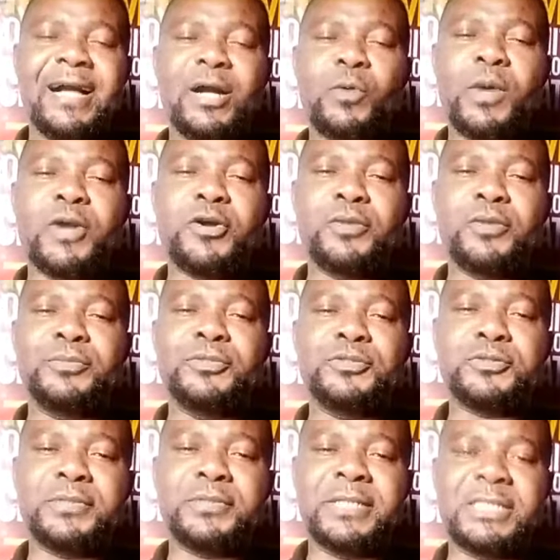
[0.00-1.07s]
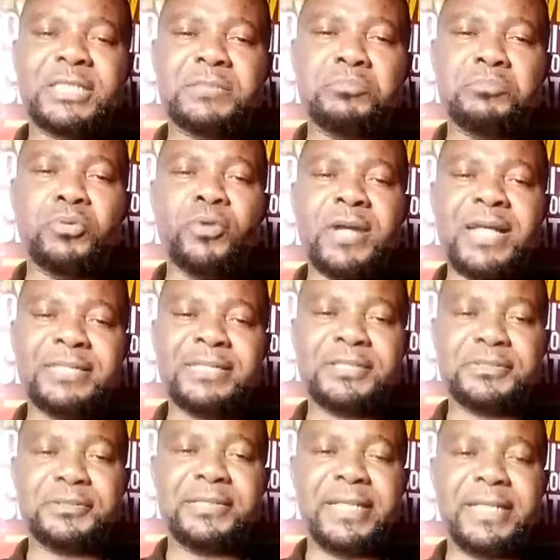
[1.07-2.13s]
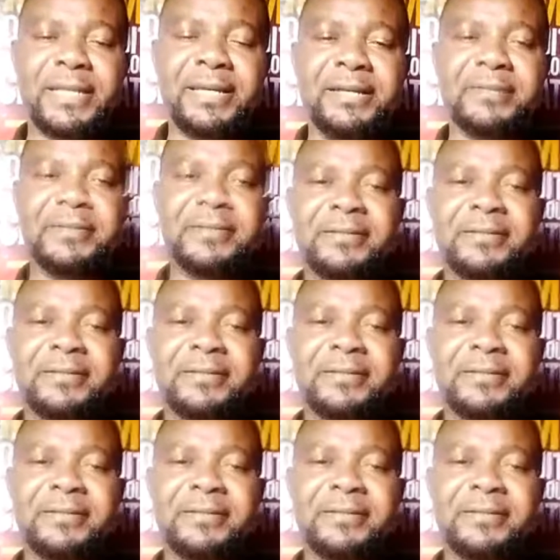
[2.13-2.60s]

welcome you to this broadcast today.